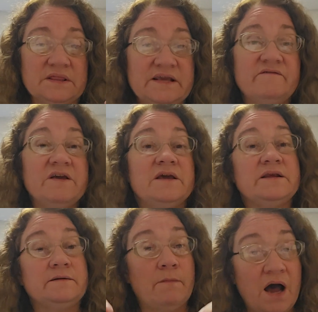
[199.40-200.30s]
leaving
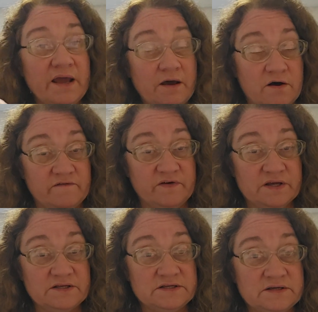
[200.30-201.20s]
it in my
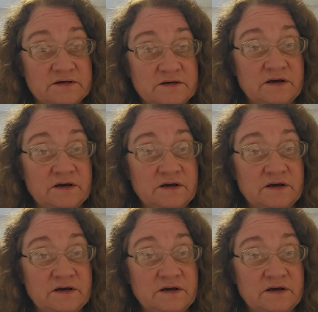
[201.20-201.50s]
office